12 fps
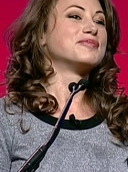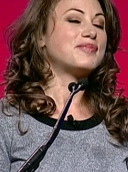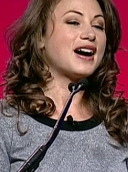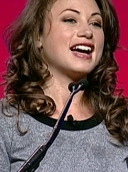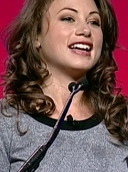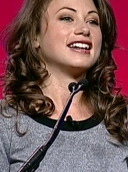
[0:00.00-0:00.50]

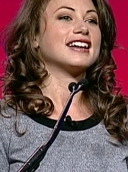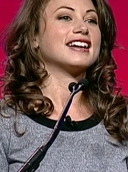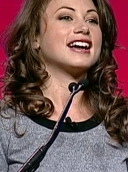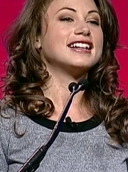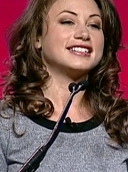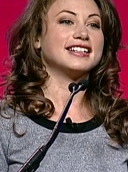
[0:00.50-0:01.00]
But
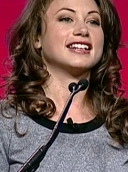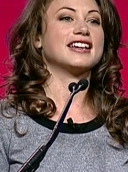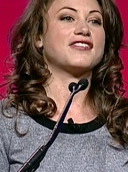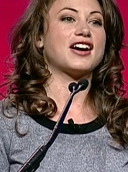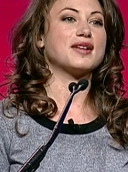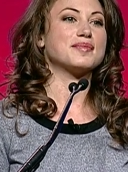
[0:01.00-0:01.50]
I didn't
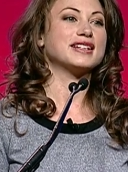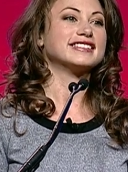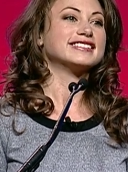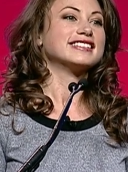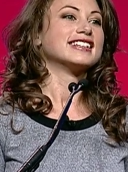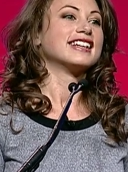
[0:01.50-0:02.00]
give up.
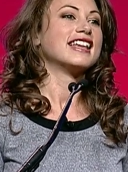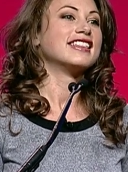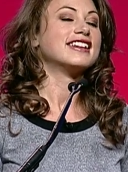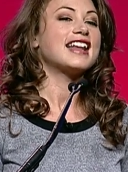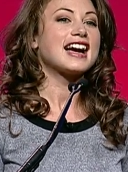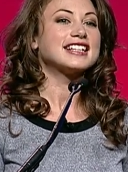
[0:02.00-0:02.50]
And
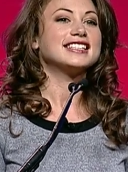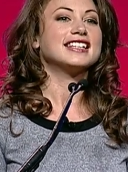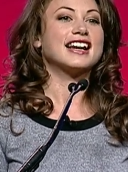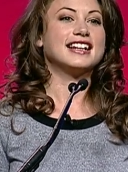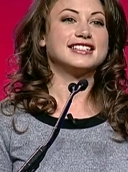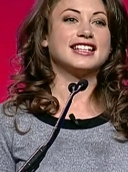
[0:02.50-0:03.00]
the next
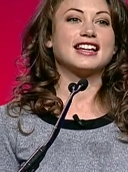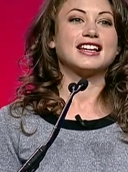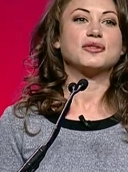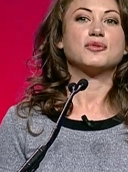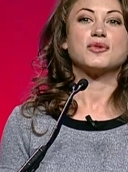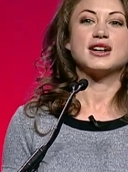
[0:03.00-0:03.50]
thing I
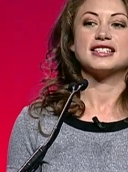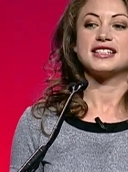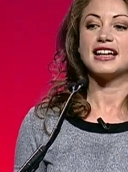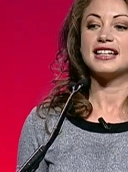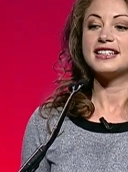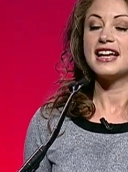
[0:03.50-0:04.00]
did was
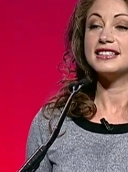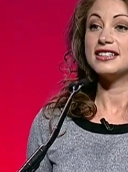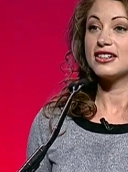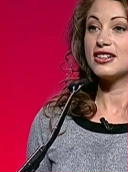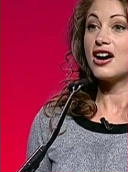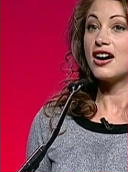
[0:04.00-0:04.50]
I
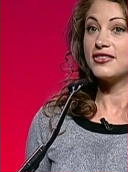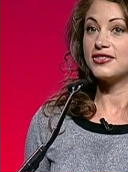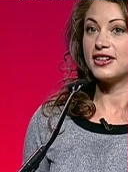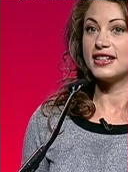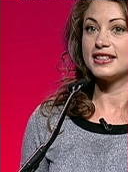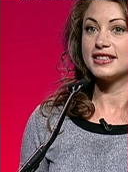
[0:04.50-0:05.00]
attended a
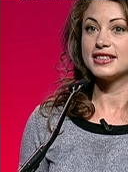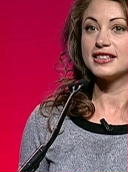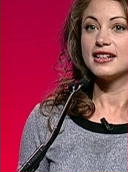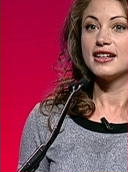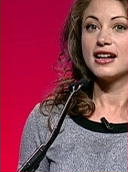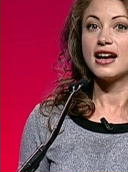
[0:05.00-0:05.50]
conference
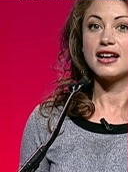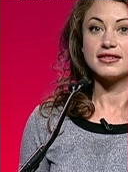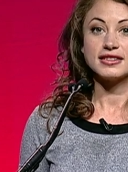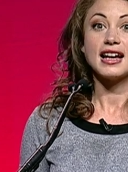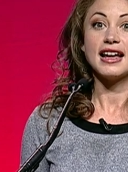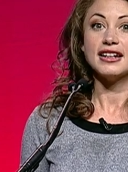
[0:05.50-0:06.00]

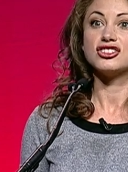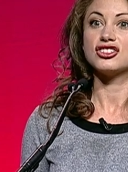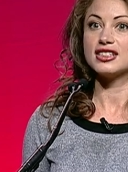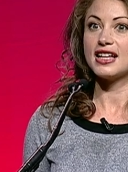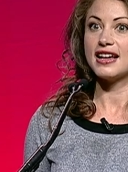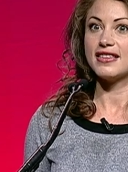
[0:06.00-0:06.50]
kind of
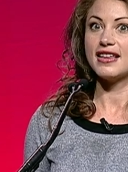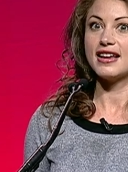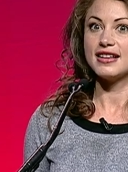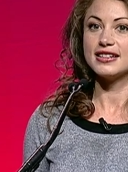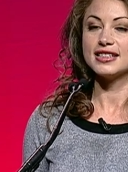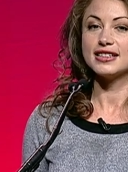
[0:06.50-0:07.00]
just like
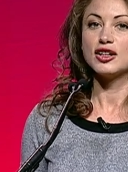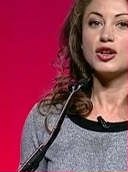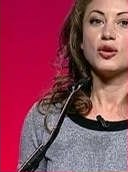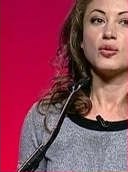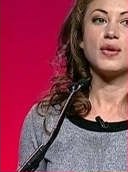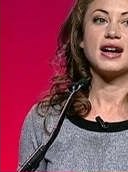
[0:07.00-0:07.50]
this,
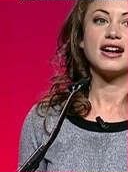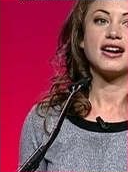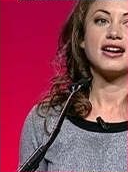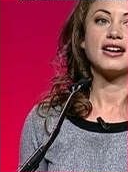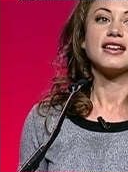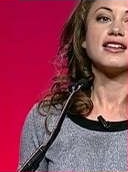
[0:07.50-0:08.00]

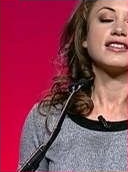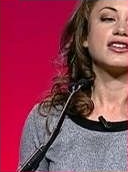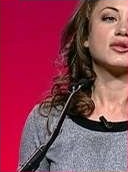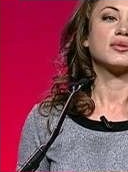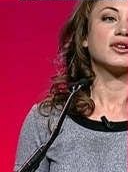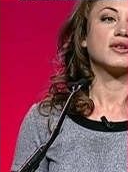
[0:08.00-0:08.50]
where
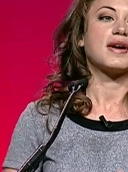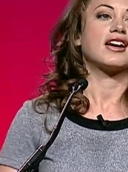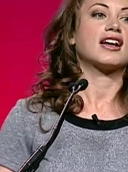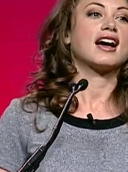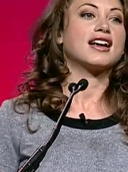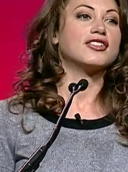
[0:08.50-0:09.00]
there were about
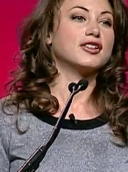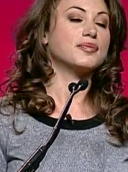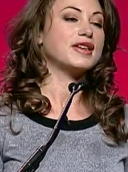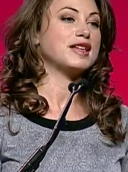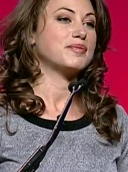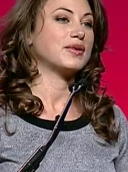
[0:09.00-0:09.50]
100
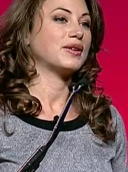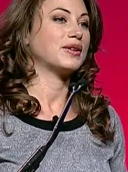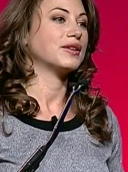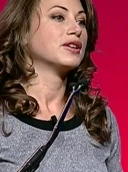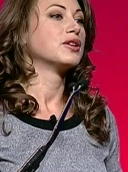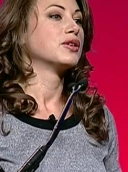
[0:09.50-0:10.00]

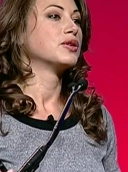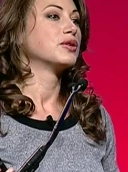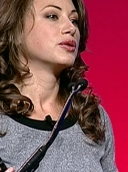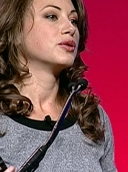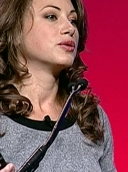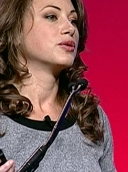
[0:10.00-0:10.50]
people
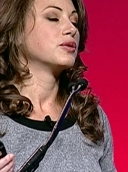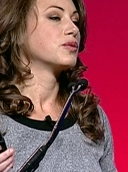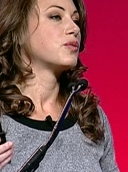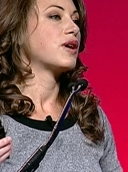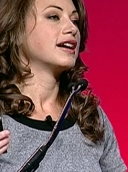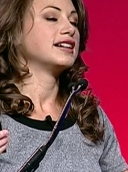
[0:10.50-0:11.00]
who
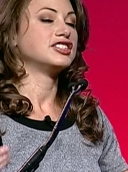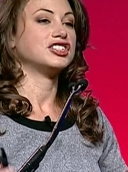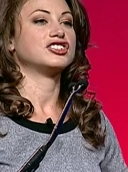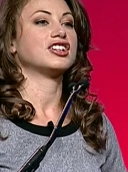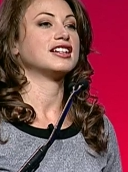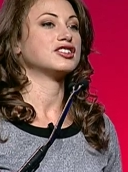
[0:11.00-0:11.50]
wanted
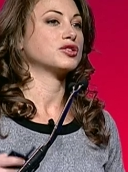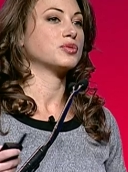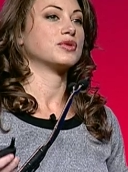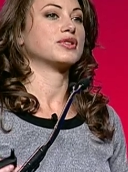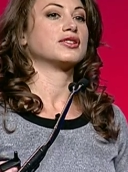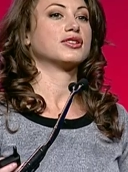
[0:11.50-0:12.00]
to change the
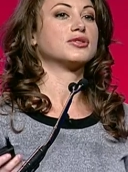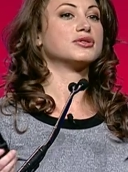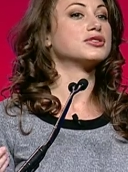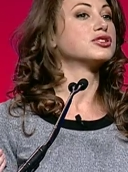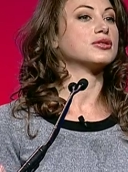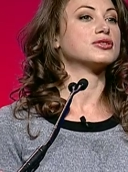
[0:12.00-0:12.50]
world
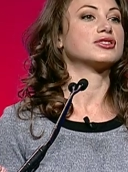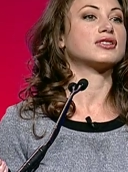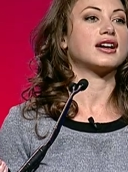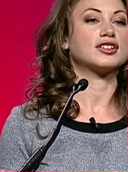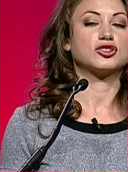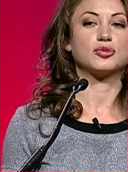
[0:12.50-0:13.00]
through social
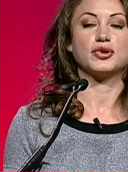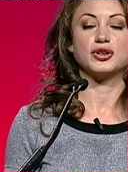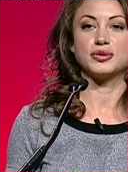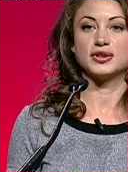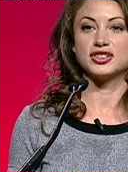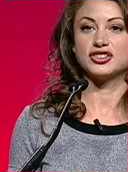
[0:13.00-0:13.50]

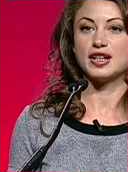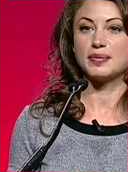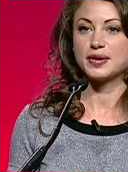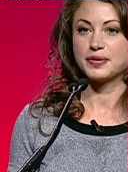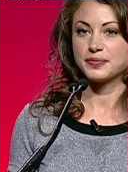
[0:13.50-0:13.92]
entrepreneurship.